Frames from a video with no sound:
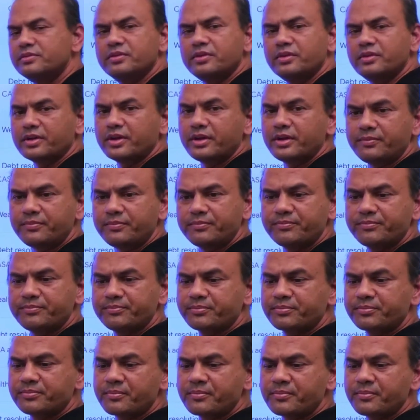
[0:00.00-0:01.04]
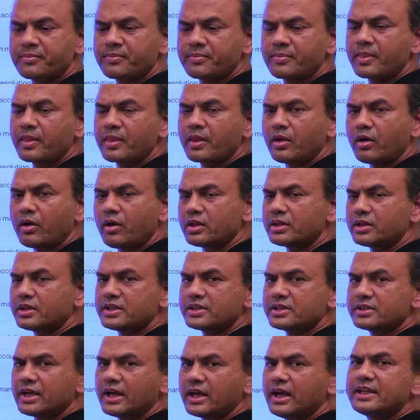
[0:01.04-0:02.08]
Okay, all these.
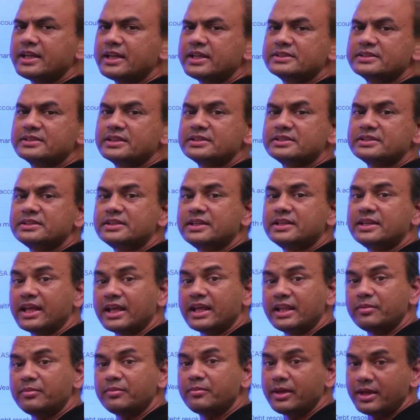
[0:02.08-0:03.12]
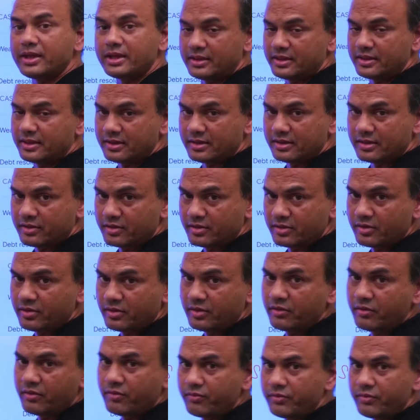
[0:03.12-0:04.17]
I'll discuss 10 main
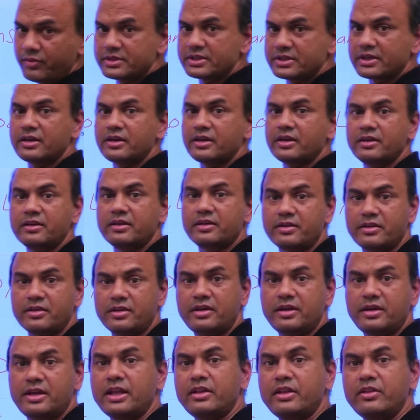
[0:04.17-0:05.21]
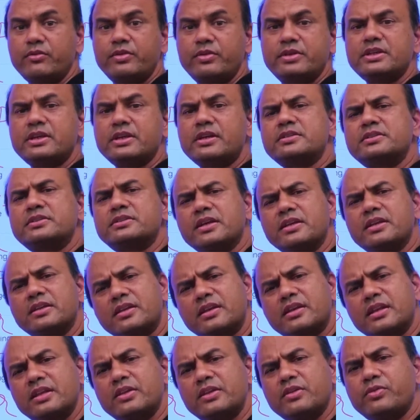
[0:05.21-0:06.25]
which are here, 10 which are
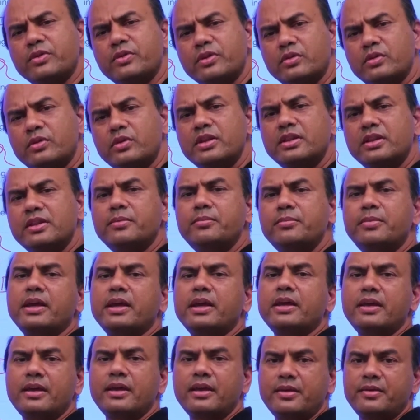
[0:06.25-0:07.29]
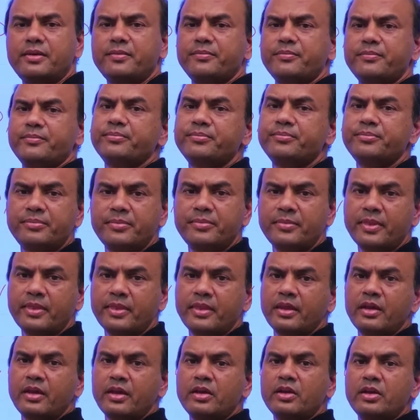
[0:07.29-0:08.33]
generally followed in the banking.
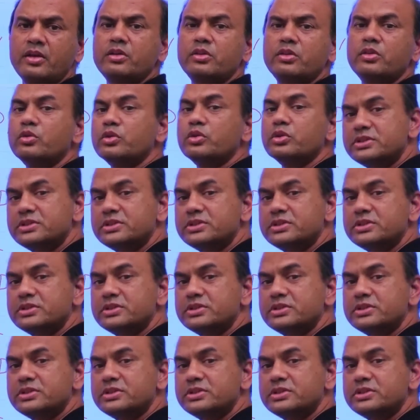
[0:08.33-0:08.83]
Those